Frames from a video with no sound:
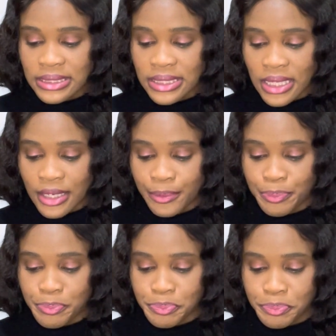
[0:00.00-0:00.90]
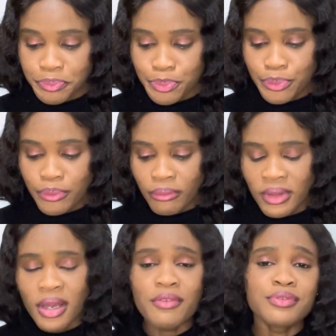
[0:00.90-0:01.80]
thing,
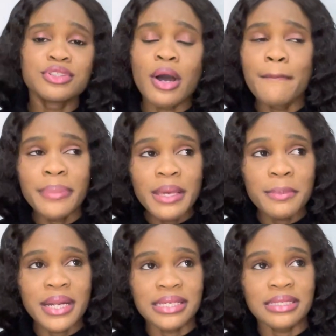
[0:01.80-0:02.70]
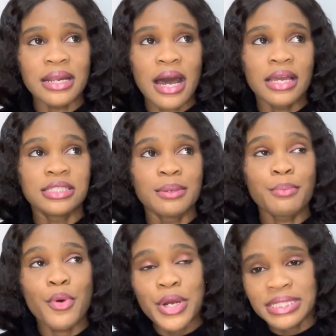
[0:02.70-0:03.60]
some people, they said that it's
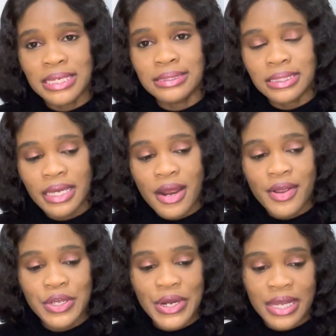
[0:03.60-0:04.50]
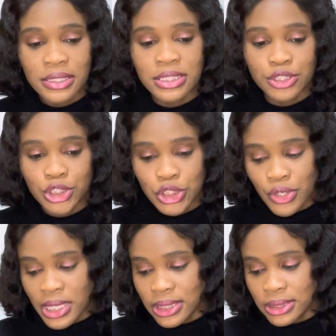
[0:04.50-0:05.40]
important to carry your health
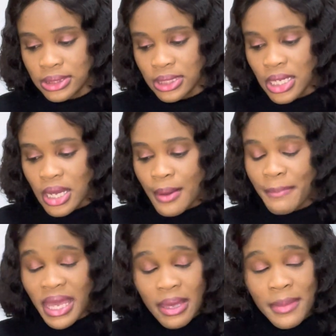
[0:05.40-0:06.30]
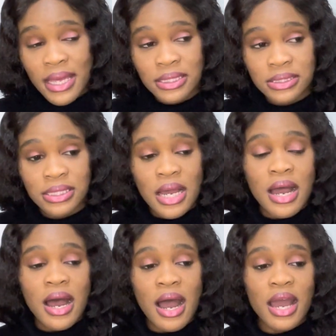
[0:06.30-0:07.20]
insurance payments.
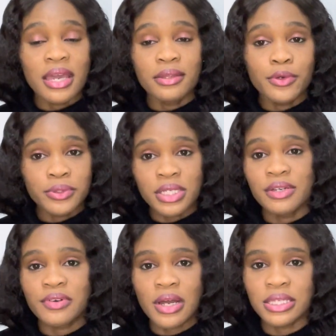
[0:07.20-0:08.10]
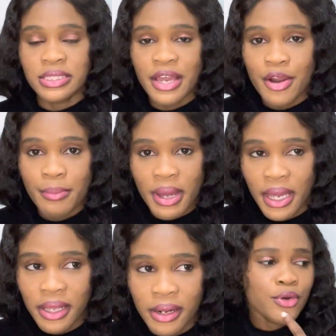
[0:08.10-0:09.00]
I totally forgot to carry
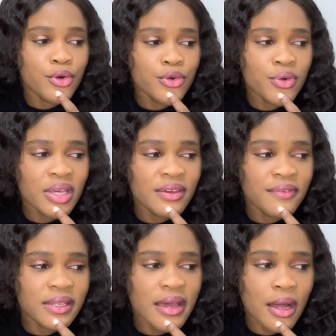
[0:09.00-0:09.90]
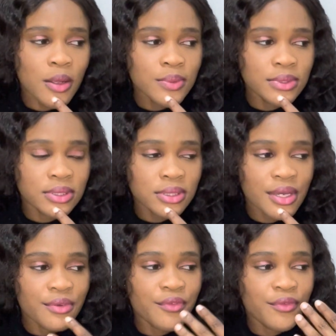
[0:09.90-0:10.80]
mine. Don't know if it helps, if